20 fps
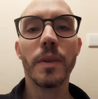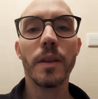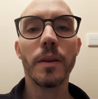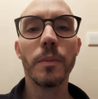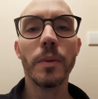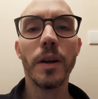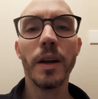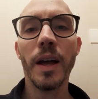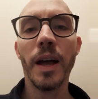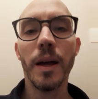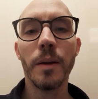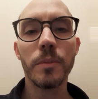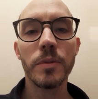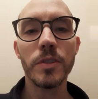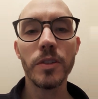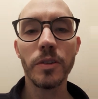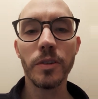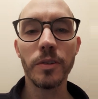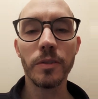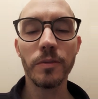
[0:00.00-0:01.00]
perhaps
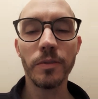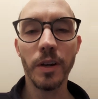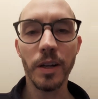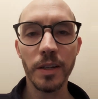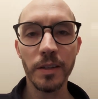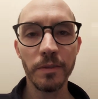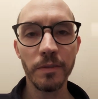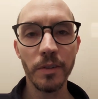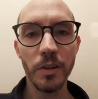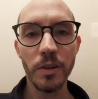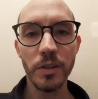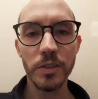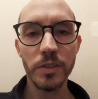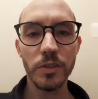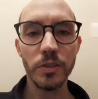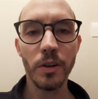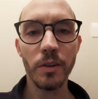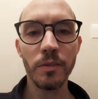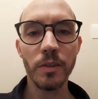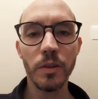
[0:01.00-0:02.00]
you could find a version
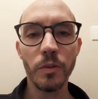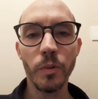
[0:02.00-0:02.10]
of it